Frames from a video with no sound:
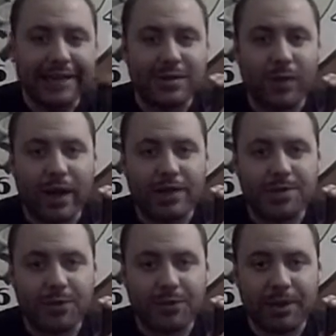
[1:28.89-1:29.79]
It's a wine
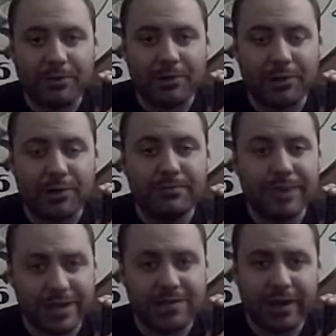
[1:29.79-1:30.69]
show for people
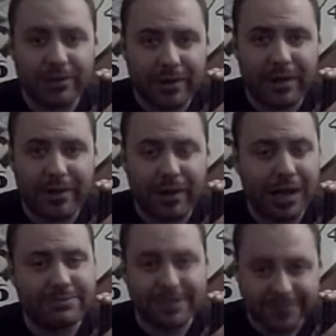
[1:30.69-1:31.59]
who enjoy drinking
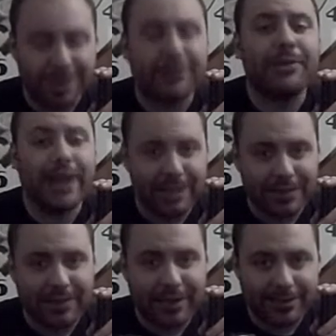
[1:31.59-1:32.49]
wine but don't know a
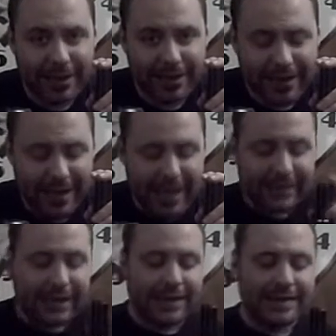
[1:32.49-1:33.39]
hell of a lot about it,
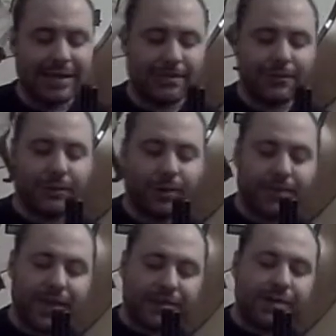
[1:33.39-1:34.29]
like I said
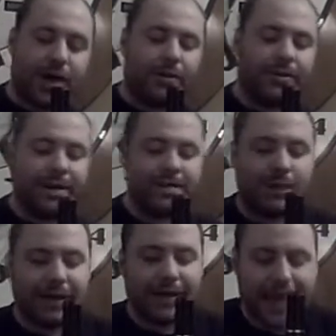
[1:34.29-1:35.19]
before. So, this
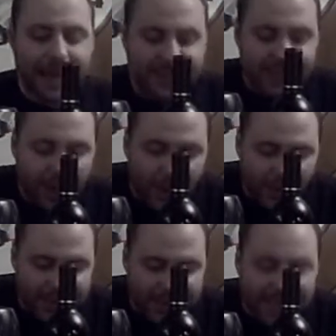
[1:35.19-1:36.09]
one, Campus
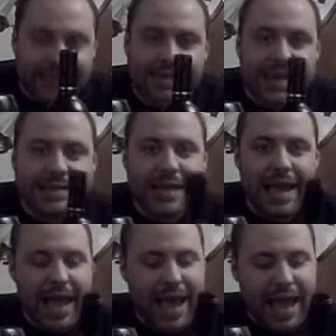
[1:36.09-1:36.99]
Oaks, it says,
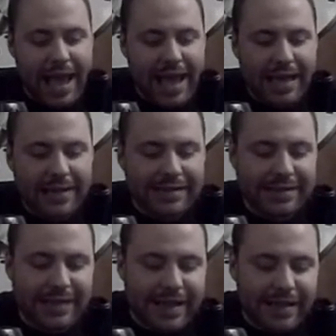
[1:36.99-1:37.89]

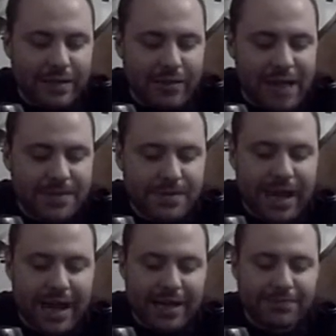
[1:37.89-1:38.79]
hand-selected grapes
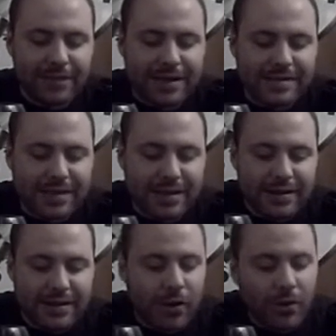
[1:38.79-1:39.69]
from
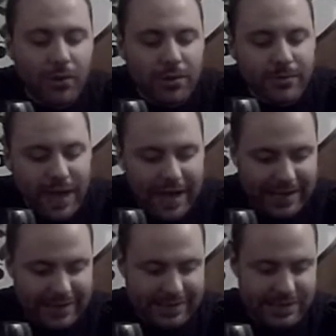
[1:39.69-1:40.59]
80-plus-year-old
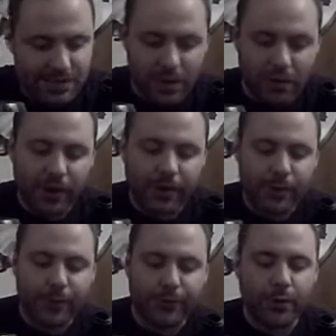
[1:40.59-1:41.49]
vines. Enjoy a
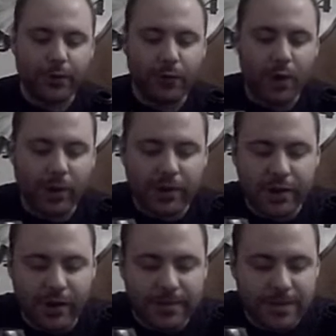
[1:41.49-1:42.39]
wonderful fruit-forward
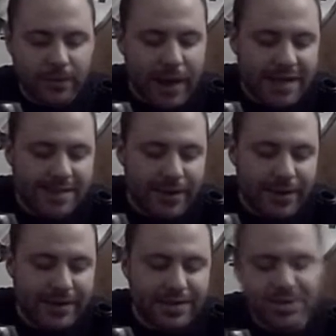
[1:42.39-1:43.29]
nose of
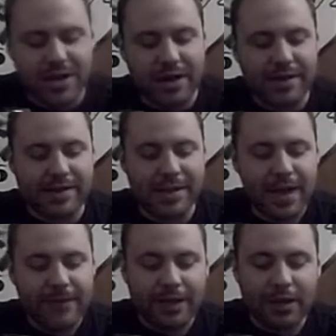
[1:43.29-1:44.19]
raspberries, cherries,
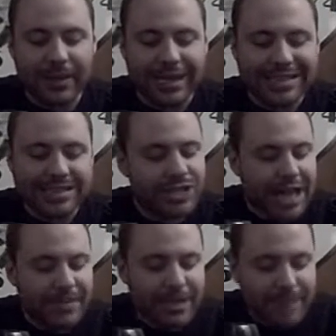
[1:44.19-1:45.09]
followed by a
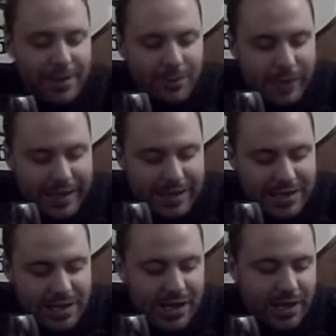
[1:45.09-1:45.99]
jammy
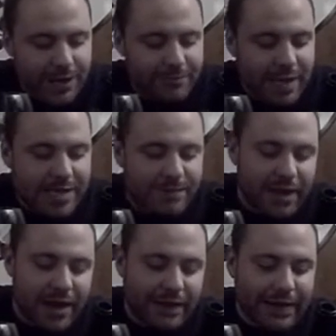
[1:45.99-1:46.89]
mid-range of mixed
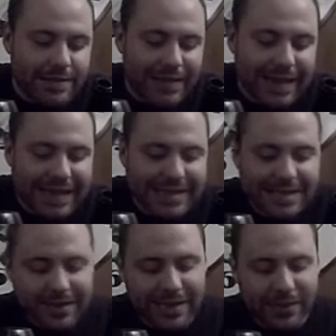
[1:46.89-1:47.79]
berries with a
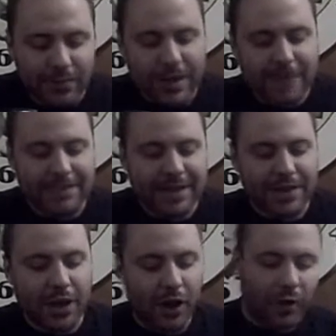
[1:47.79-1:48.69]
hint of vanilla wrapped
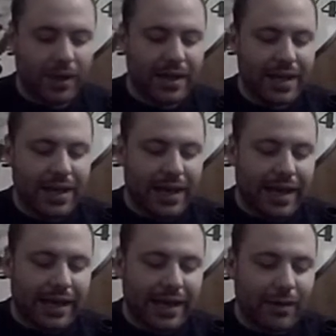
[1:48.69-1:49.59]
in oak,
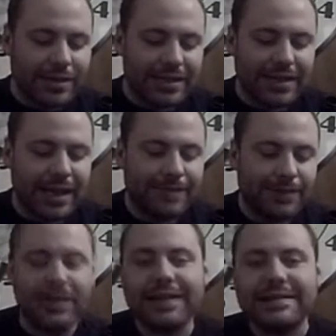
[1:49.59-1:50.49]
ending with a
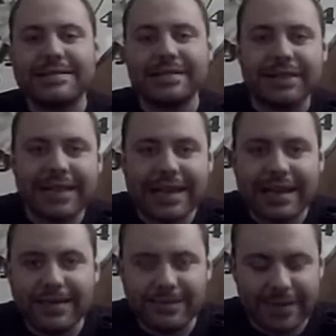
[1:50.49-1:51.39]
delightful,
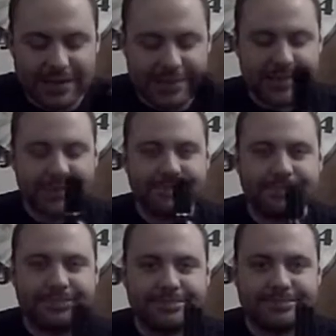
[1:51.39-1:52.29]
silky finish.
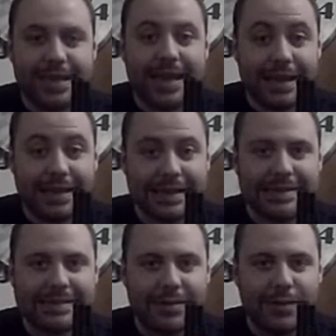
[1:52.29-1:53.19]

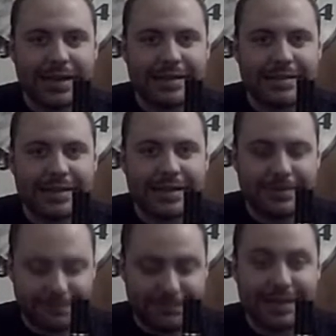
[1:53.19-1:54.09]
Let's see what it
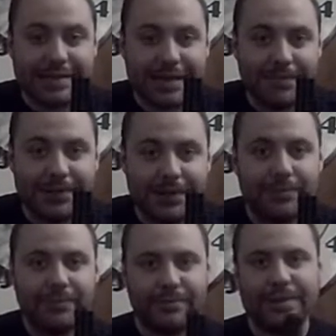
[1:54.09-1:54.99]
plays up
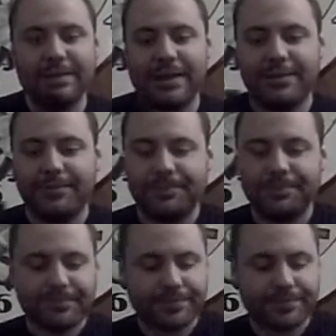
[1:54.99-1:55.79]
to with the label.